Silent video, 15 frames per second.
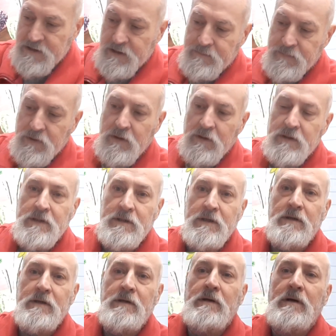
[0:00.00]
of the book,
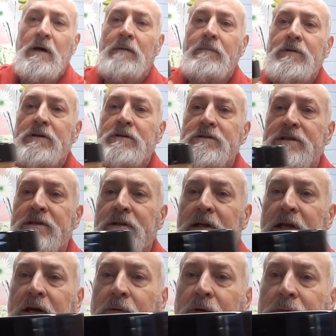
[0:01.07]
I'm using the
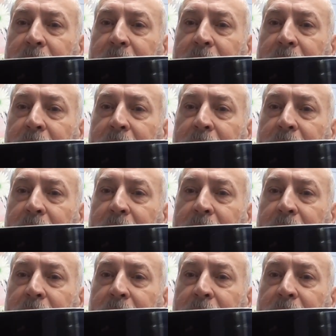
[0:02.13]
liquid